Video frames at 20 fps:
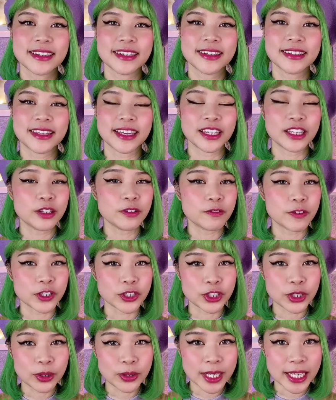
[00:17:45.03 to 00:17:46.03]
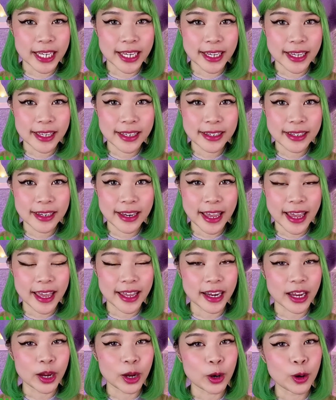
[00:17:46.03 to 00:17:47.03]
Thank you for tuning in, and
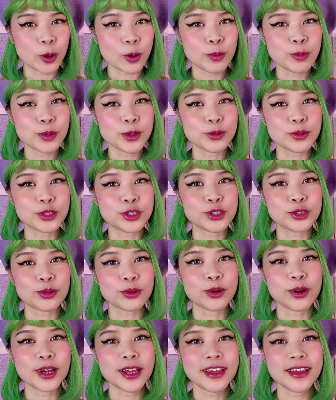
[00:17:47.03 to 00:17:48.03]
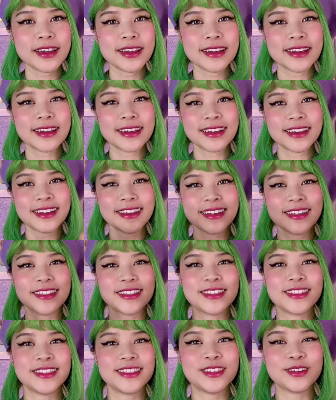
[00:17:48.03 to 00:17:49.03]
I hope you enjoy
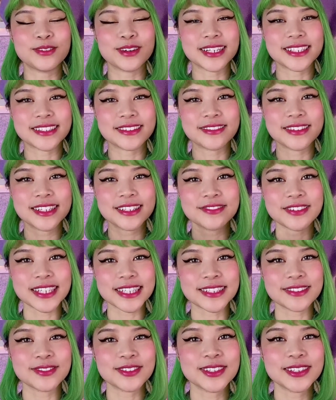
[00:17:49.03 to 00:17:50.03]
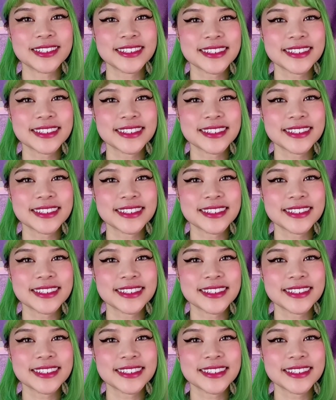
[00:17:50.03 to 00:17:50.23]
the rest of this festival.